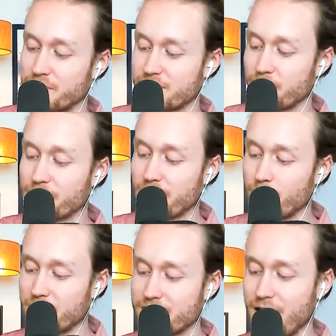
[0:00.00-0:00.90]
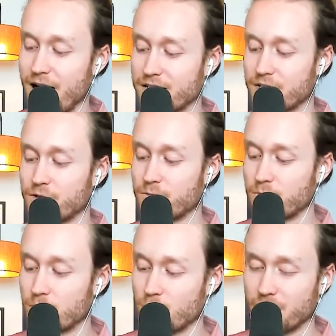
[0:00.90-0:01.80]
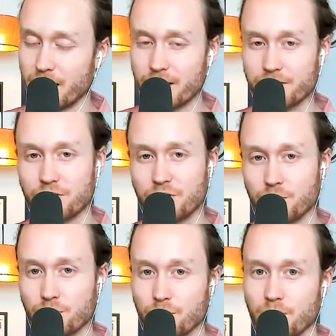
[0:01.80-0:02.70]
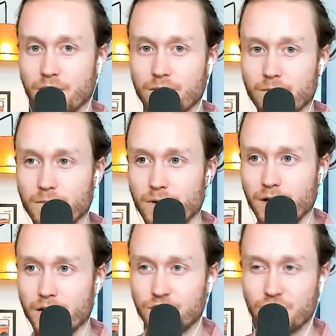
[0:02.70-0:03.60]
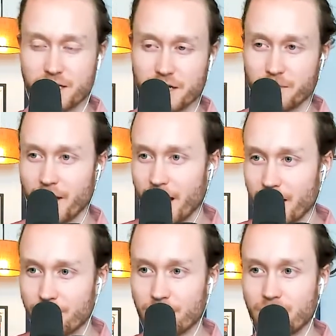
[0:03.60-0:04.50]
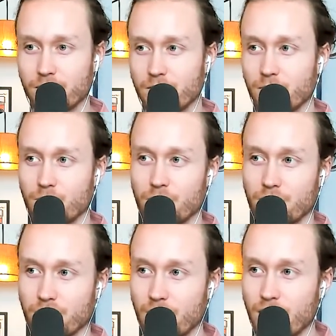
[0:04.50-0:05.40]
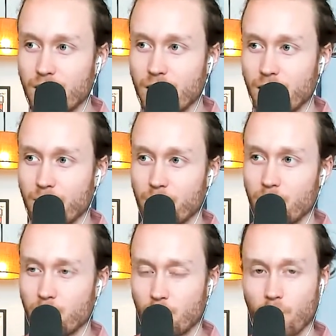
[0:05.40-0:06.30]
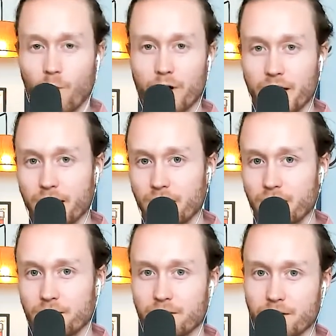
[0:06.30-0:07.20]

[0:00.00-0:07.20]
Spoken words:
Something I wanted to ask you related to adjusting behavior or rewarding